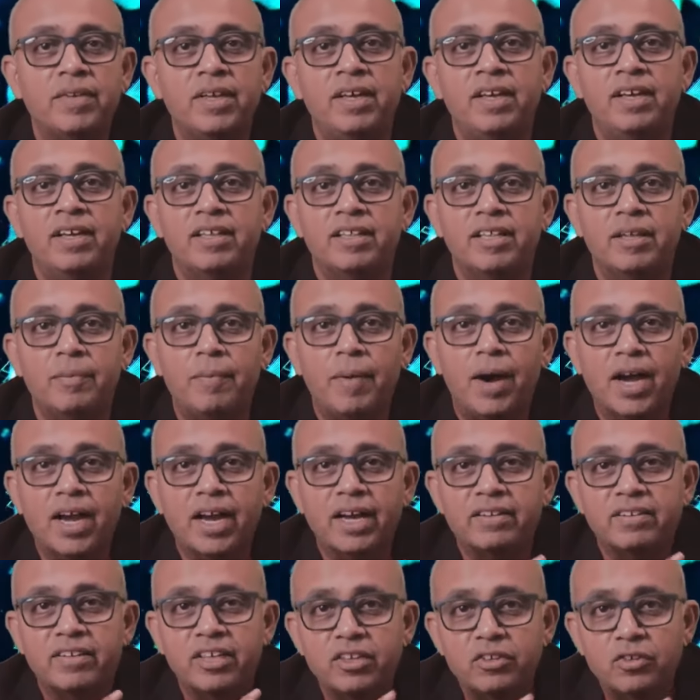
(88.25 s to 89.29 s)
The market's
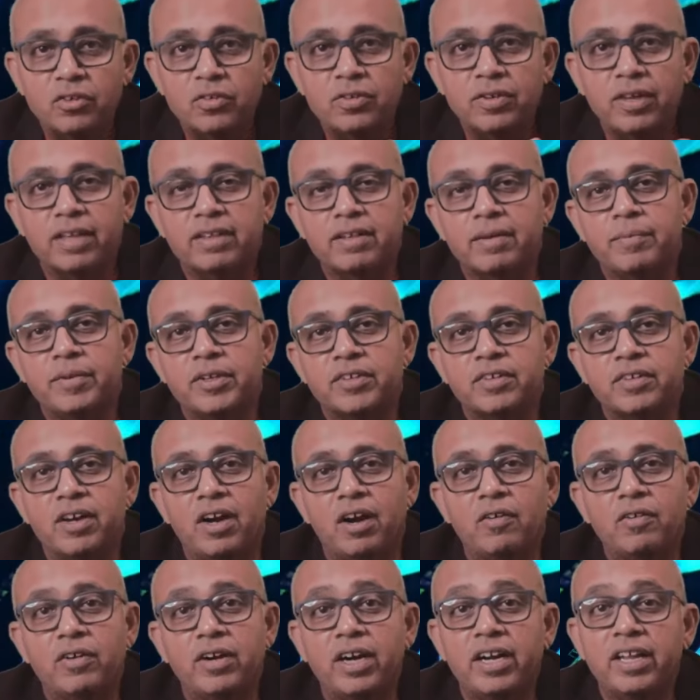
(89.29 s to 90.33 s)
enthusiasm is
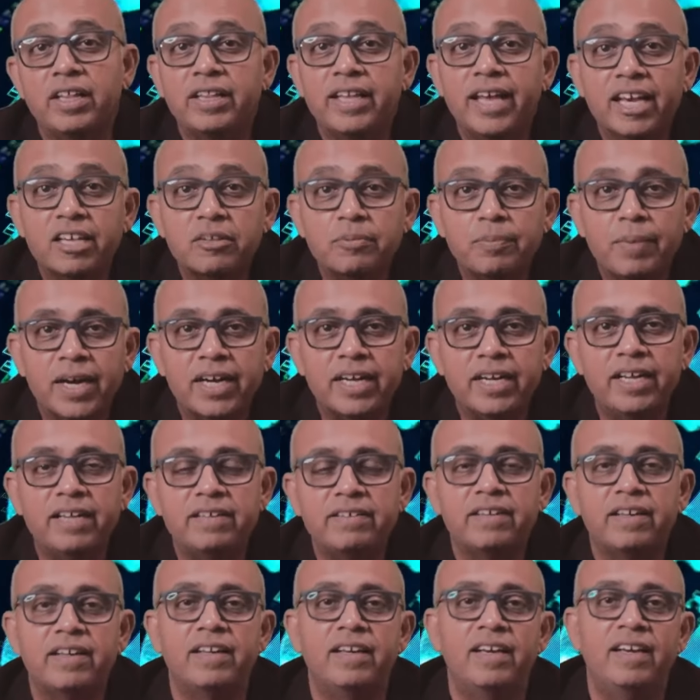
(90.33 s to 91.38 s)
grounded in the
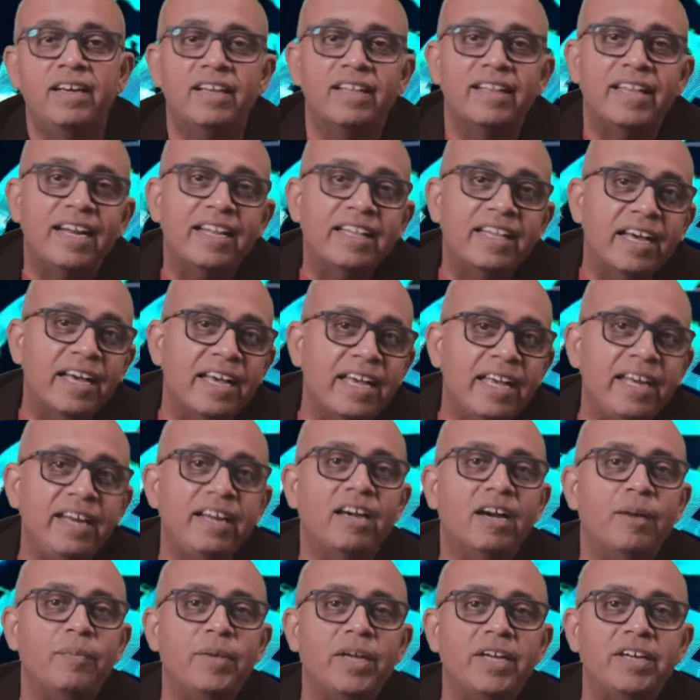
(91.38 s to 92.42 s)
expectation that the
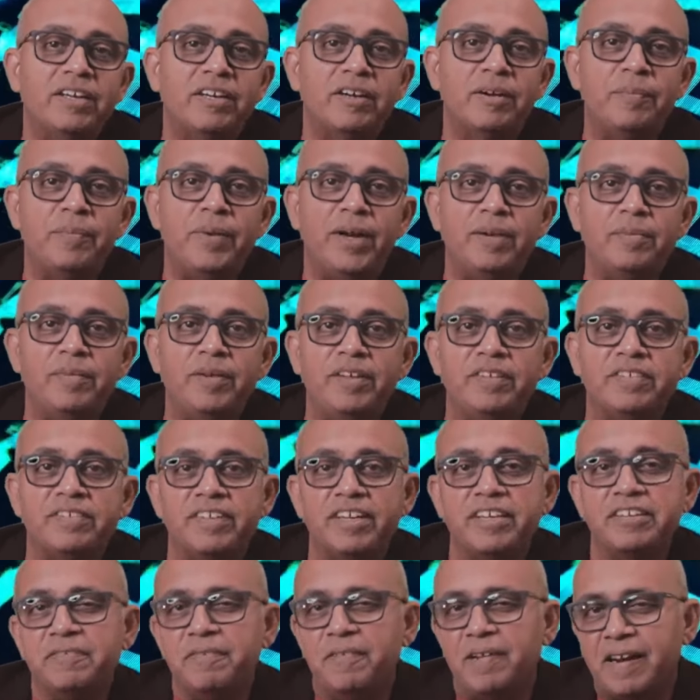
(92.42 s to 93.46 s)
incoming Trump
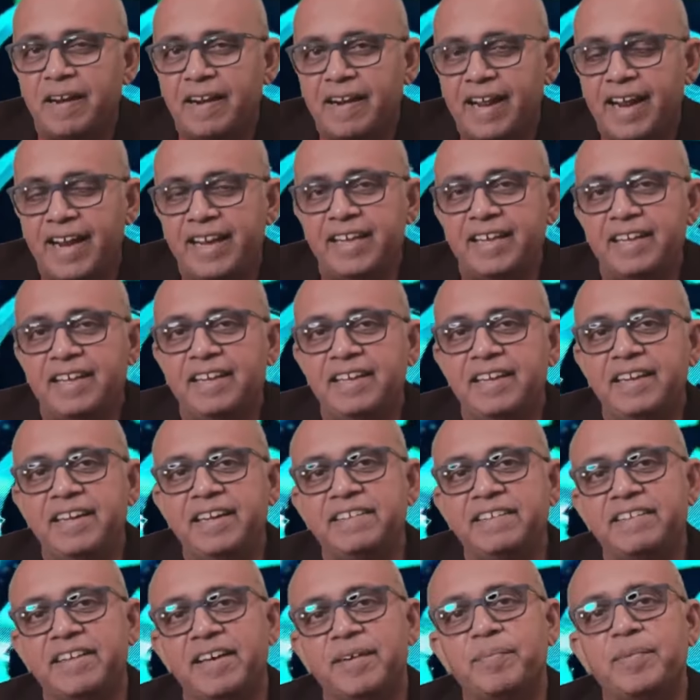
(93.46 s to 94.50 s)
administration will radically
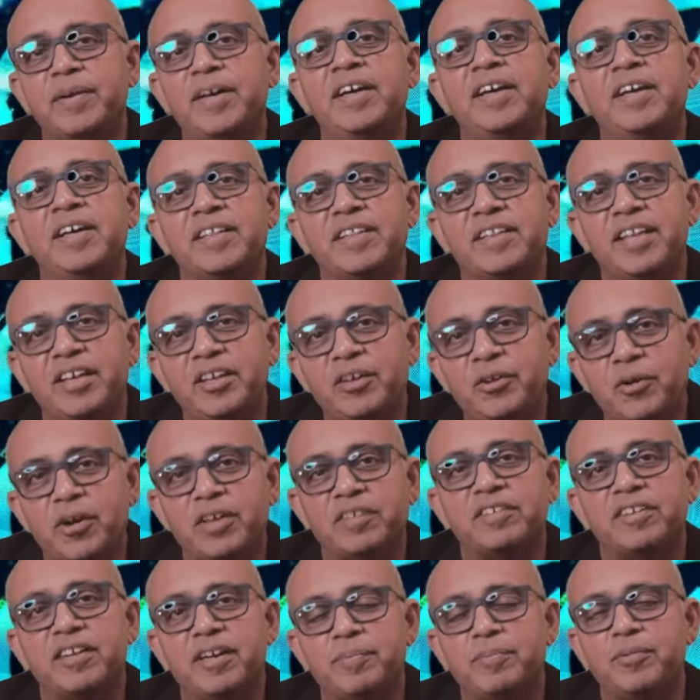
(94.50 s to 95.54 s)
reshape the US
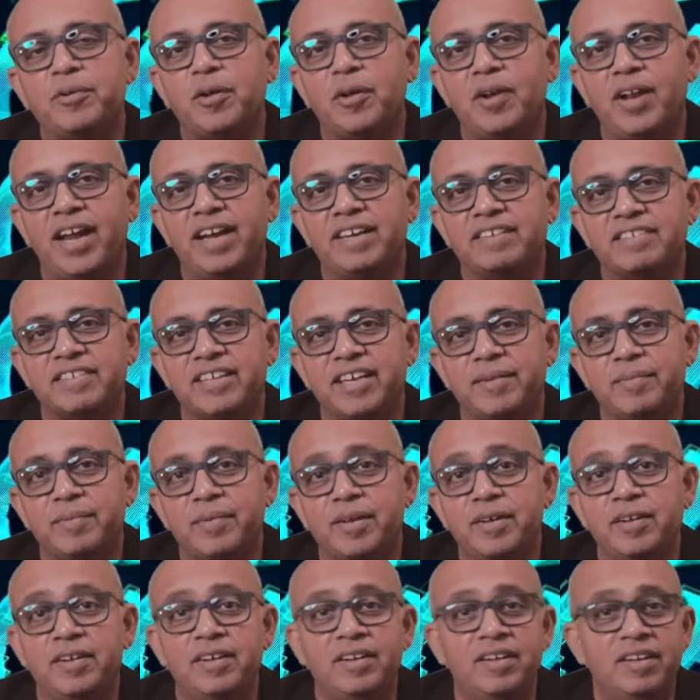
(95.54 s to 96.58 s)
crypto landscape.
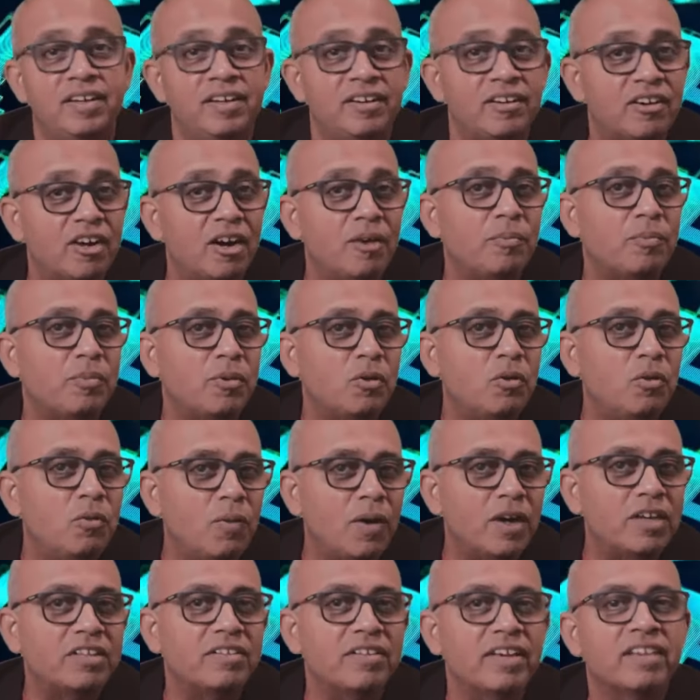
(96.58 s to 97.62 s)
Trump, who
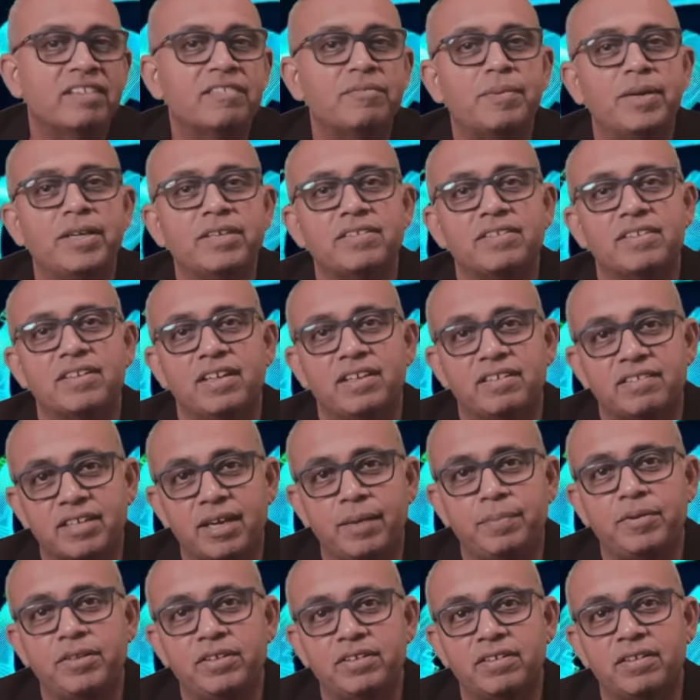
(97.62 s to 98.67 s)
once expressed
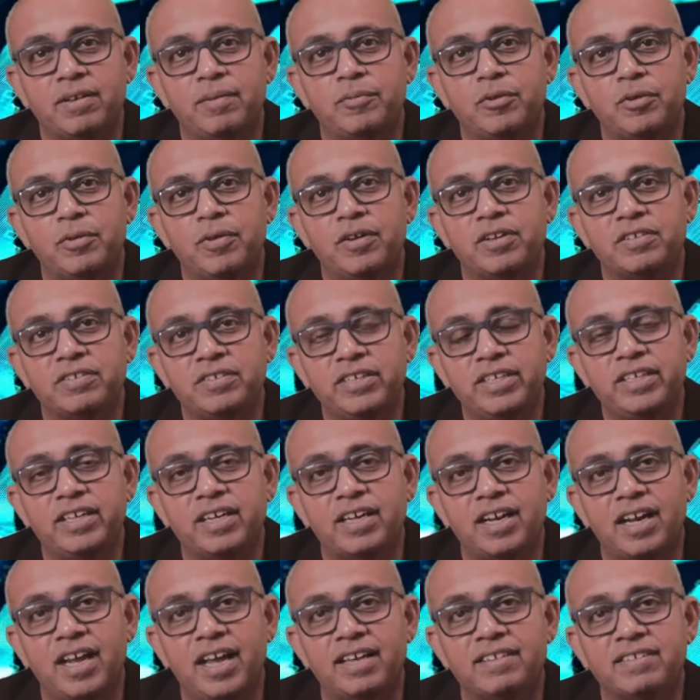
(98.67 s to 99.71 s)
skepticism towards digital
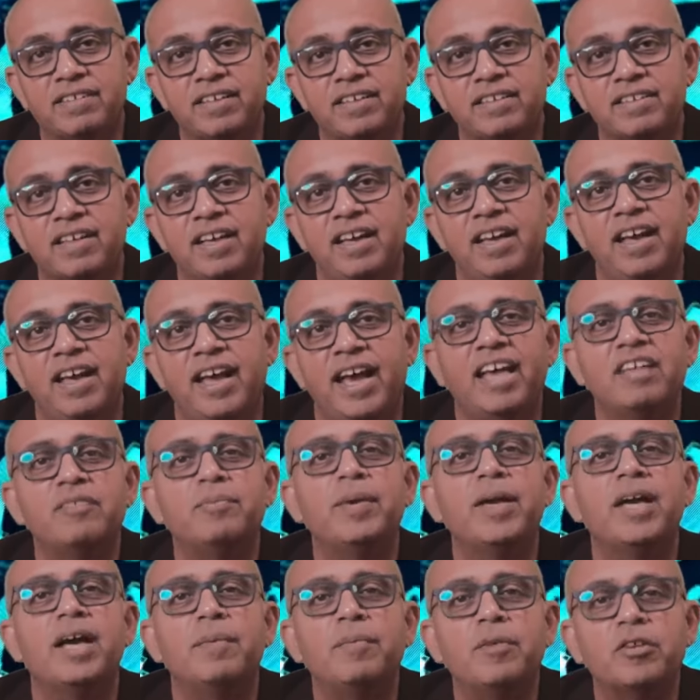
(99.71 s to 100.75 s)
assets, has
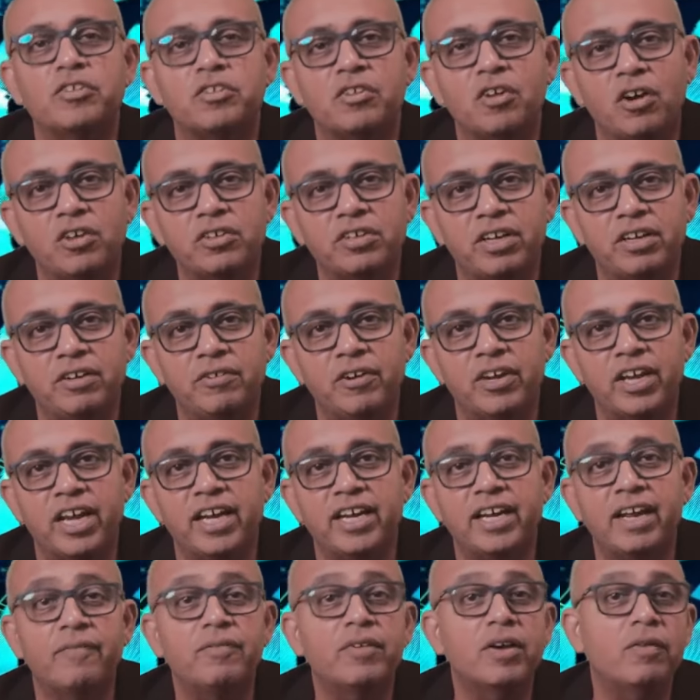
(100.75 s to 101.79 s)
become a staunch advocate
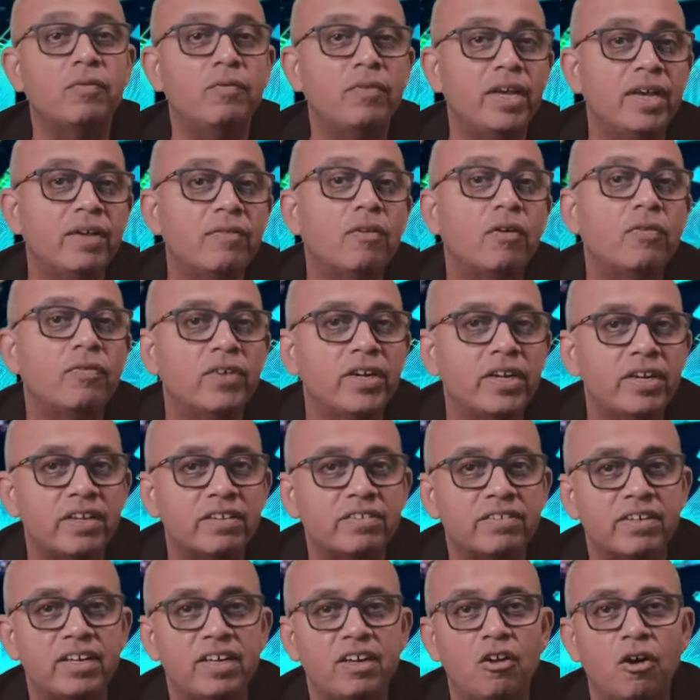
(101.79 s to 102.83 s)
after a wave of
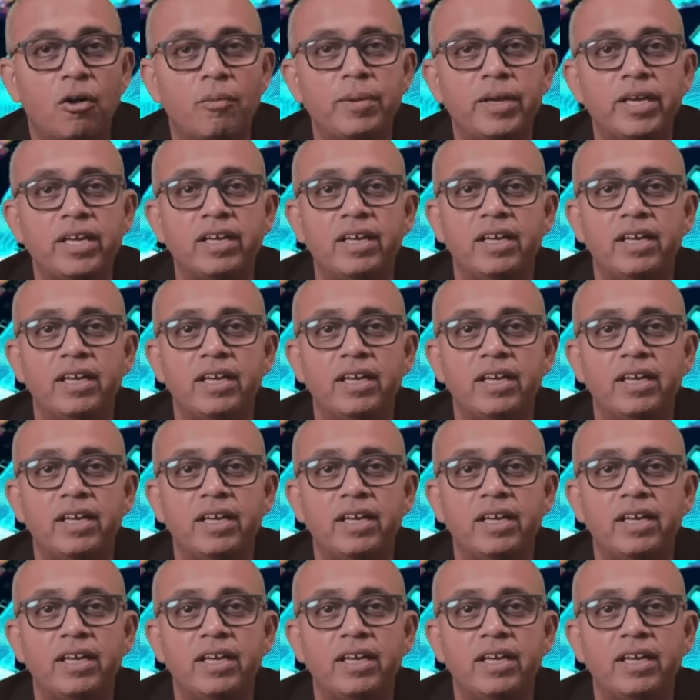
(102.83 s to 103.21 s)
industry lobbying.